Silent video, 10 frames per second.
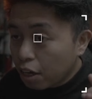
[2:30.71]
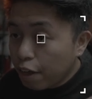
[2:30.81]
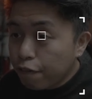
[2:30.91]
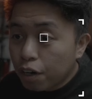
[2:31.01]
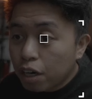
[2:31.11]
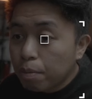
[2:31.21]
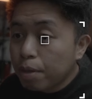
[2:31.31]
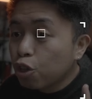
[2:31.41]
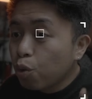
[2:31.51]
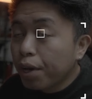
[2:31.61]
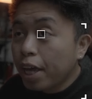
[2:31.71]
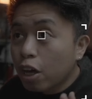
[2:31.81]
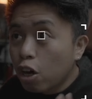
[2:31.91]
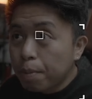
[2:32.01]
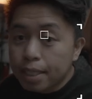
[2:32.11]
if you're gonna be doing a
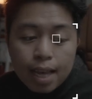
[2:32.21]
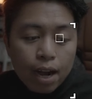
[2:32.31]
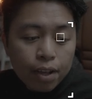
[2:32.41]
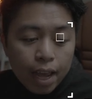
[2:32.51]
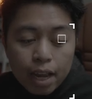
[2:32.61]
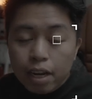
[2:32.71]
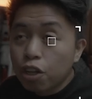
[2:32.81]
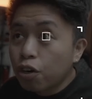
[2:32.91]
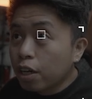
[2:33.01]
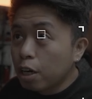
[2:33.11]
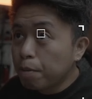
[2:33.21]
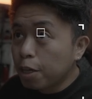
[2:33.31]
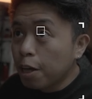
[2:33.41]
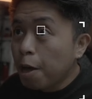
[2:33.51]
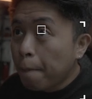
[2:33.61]
commentary and you're gonna be